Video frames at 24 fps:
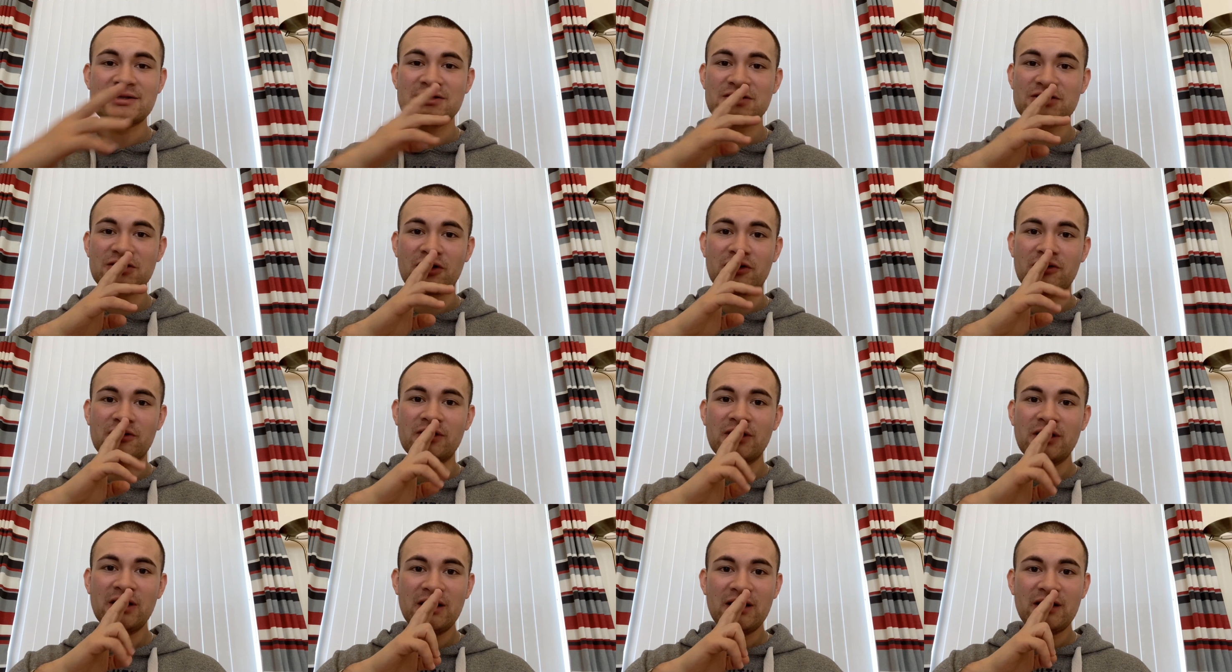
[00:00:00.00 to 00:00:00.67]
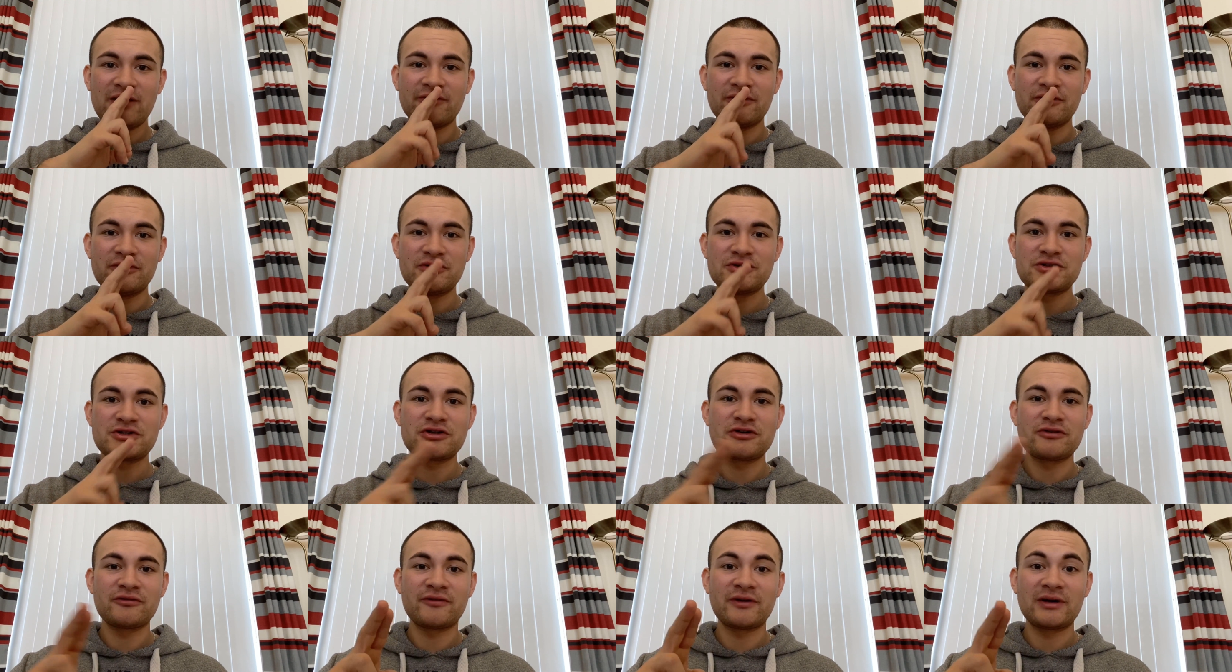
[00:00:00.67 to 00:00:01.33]
So if you use
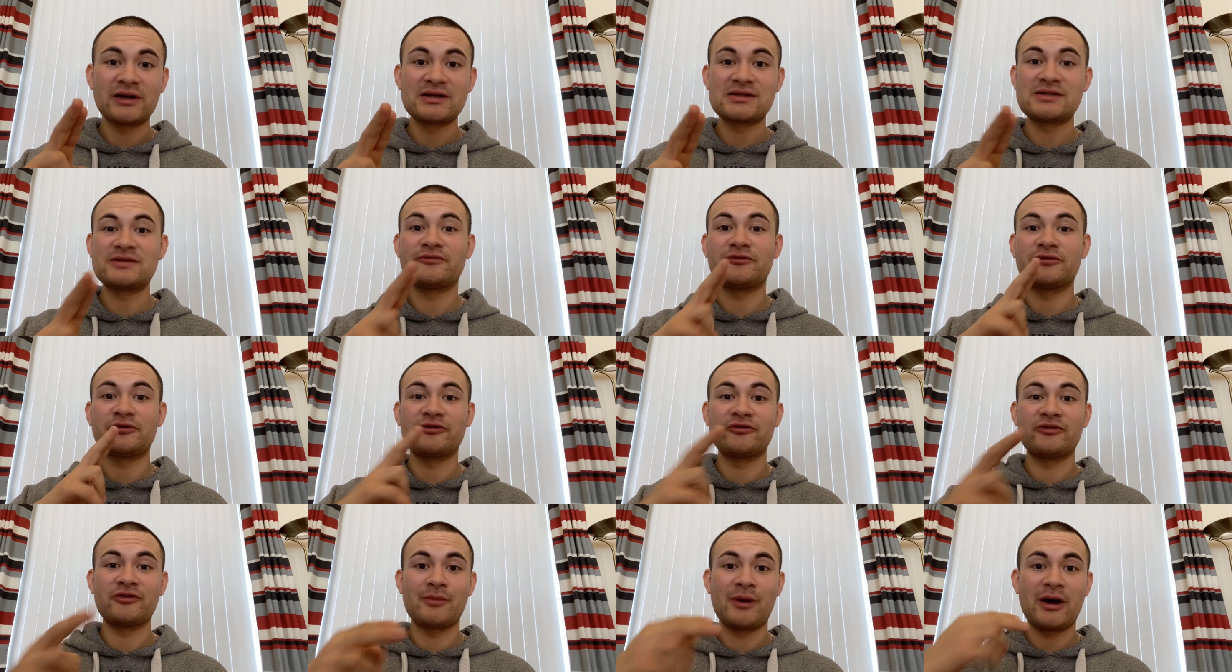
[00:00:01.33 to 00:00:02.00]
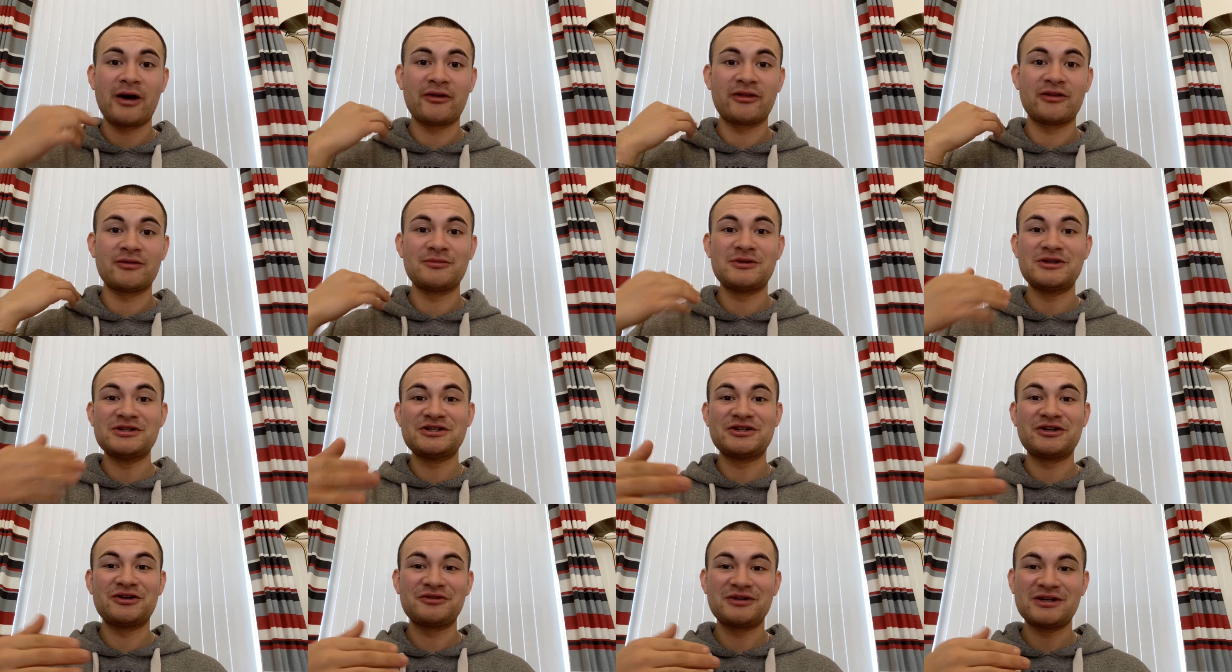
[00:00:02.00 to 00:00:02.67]
2 fingers in front of your mouth, it means you
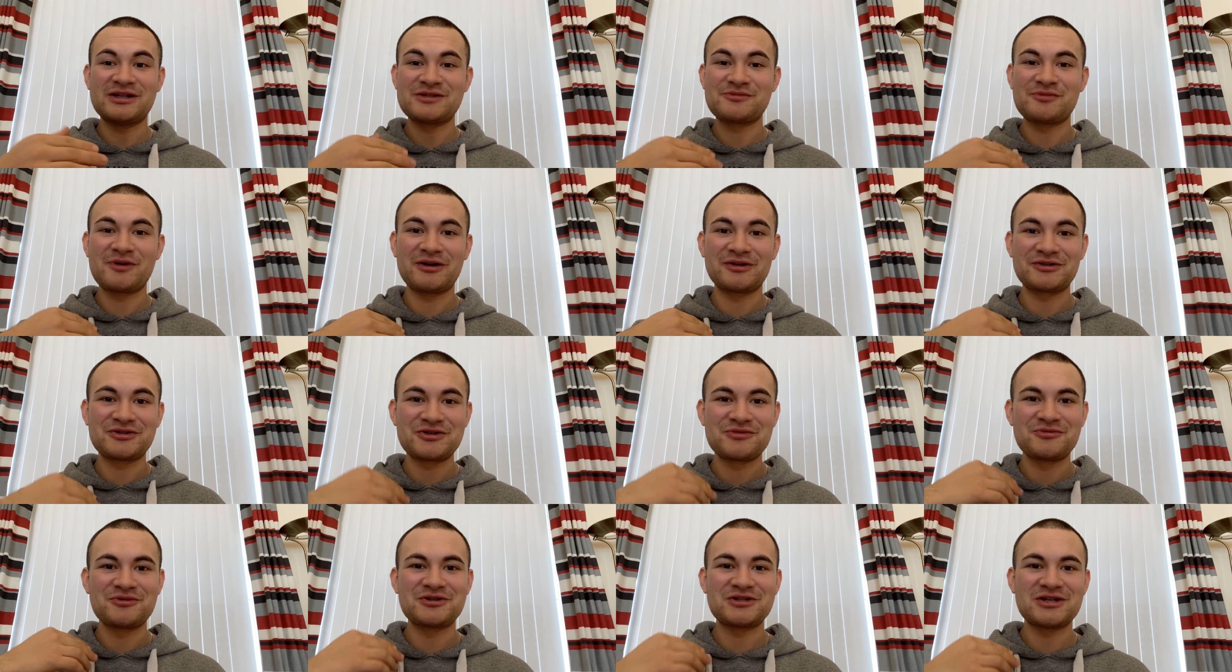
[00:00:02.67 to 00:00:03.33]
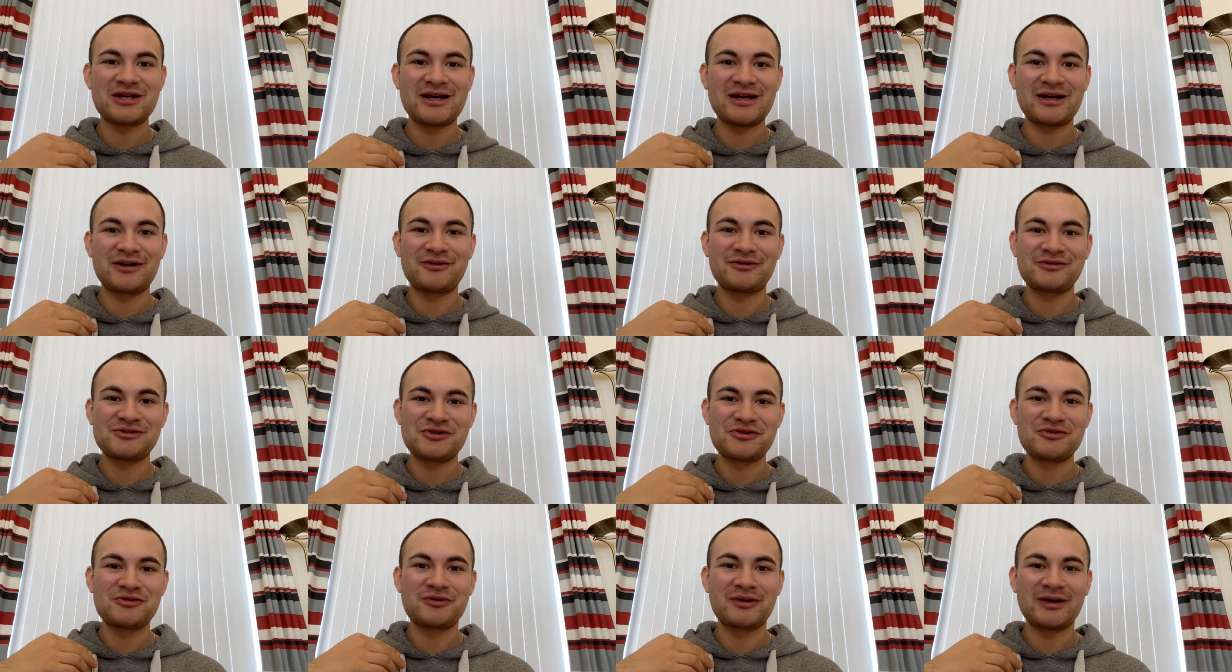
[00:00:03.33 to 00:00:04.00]
don't expel too much air
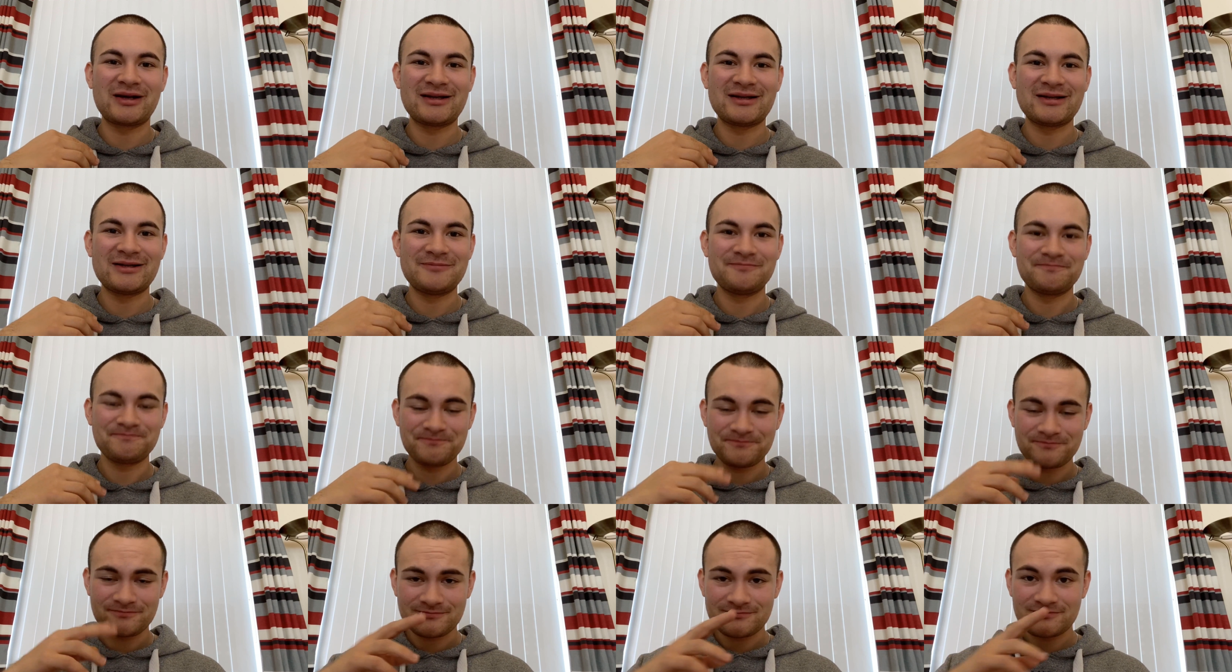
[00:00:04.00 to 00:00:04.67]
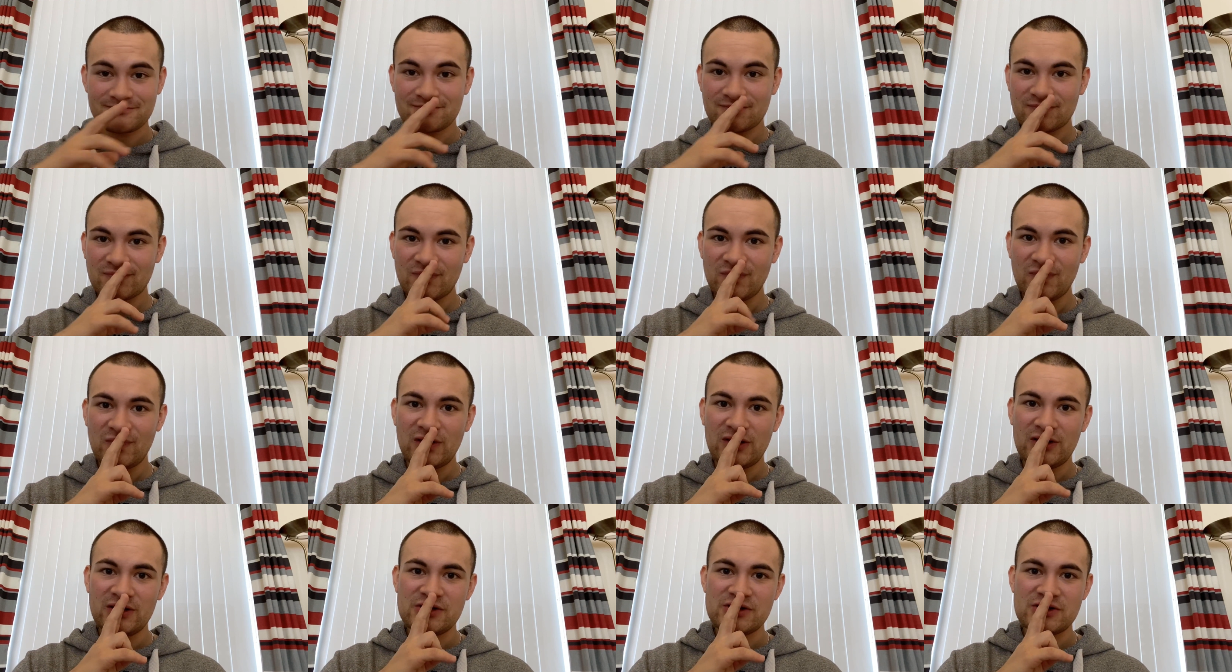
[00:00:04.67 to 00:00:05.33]
too quickly.
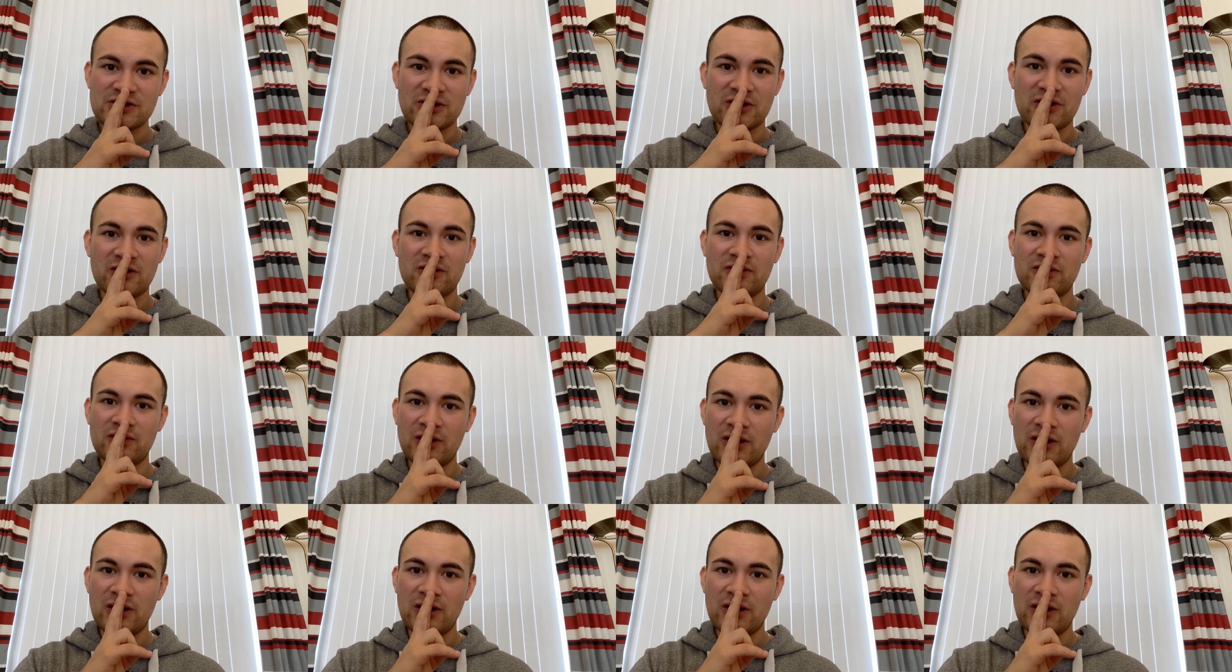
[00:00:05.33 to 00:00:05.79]
So.